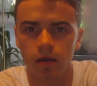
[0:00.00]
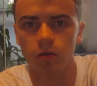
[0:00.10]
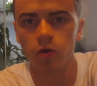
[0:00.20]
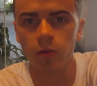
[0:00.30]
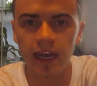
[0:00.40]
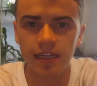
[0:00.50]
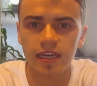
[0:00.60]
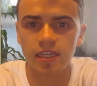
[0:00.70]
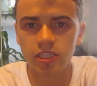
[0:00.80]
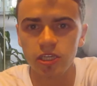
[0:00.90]
We made it
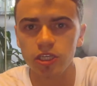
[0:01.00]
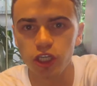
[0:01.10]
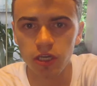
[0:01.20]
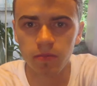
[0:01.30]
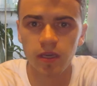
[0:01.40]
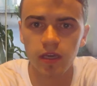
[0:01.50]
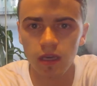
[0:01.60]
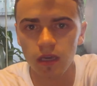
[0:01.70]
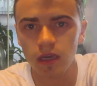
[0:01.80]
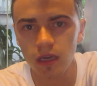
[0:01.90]
down to the gym
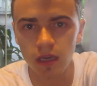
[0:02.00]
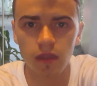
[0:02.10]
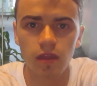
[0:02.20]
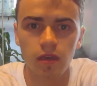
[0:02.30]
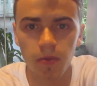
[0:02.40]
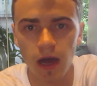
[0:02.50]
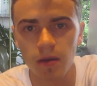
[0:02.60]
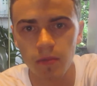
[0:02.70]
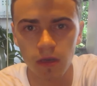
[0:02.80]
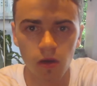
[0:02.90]
here in the
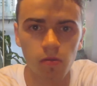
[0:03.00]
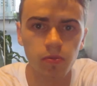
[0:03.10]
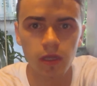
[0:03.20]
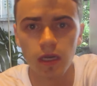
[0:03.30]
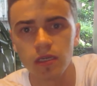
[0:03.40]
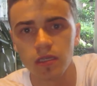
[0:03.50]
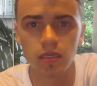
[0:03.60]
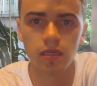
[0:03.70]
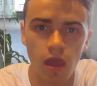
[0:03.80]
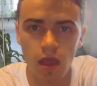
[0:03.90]
apartment complex.
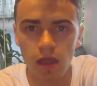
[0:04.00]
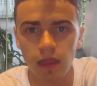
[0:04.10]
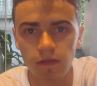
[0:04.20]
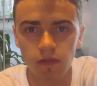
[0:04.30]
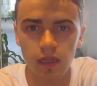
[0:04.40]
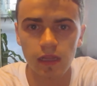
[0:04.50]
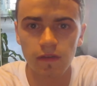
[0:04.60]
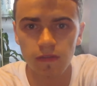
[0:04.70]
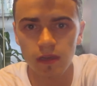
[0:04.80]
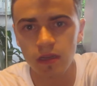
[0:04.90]
Level
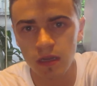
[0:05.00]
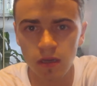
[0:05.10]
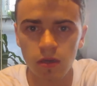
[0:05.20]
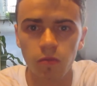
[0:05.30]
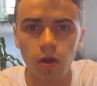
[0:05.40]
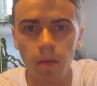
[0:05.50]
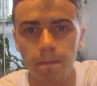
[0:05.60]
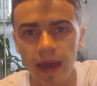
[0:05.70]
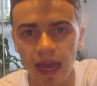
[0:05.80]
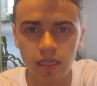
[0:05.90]
11, we got
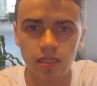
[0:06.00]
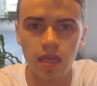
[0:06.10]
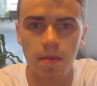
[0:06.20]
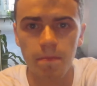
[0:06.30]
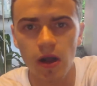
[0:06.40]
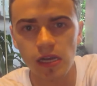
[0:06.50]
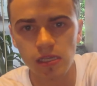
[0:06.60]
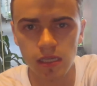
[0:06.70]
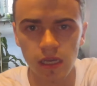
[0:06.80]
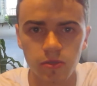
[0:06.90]
backs and
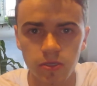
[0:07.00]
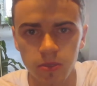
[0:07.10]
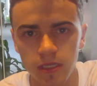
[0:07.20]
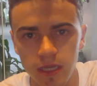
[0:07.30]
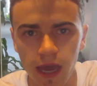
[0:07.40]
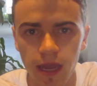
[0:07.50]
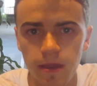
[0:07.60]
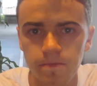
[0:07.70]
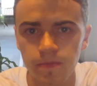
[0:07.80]
biceps for today.